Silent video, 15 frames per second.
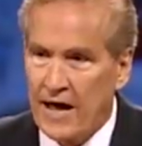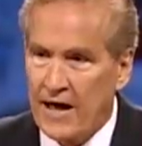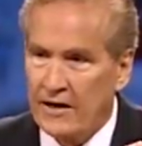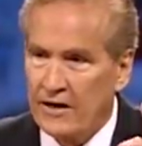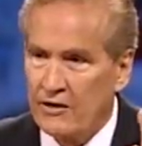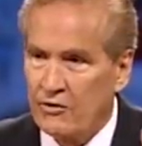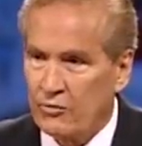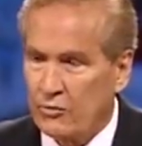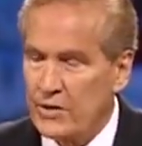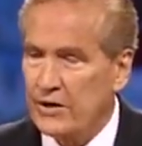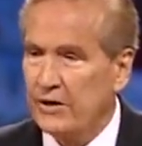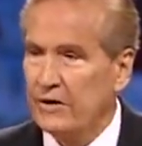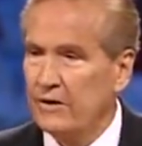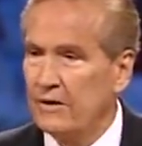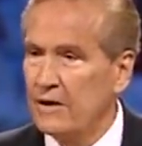and
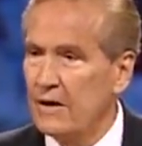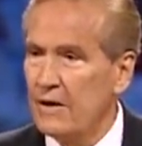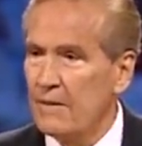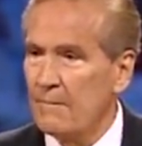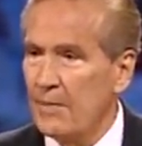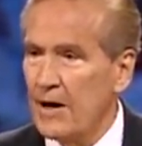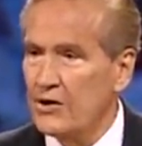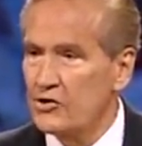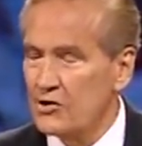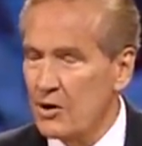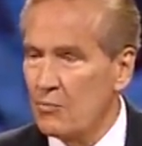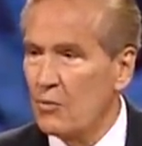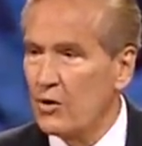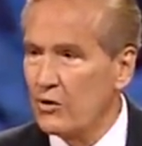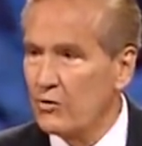entreated by
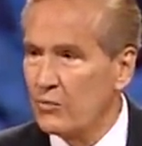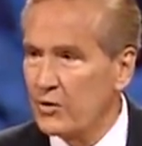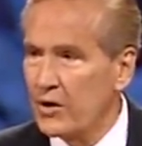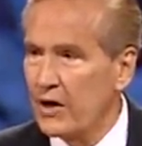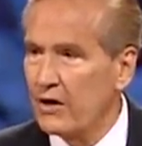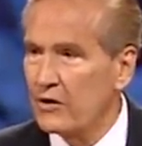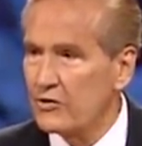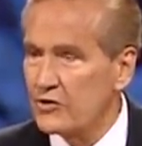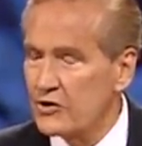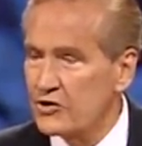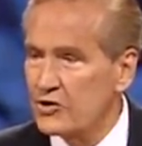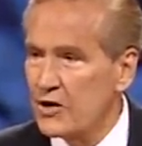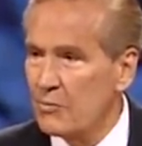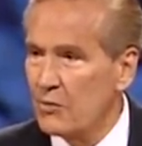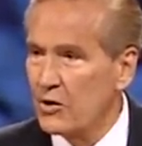someone who cares and
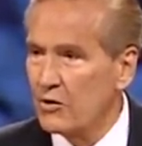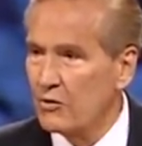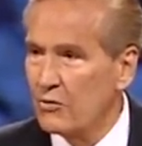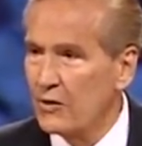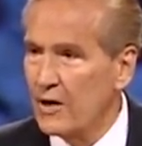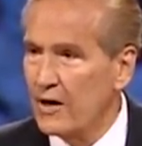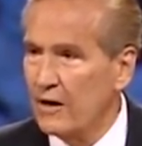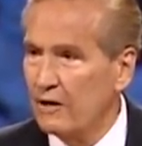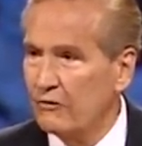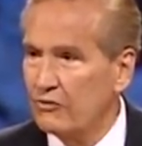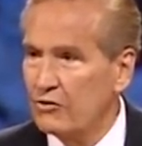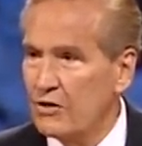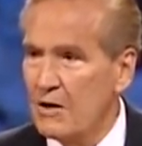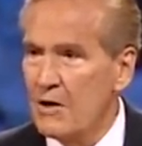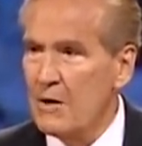someone who
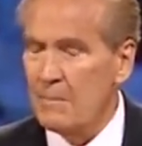loves.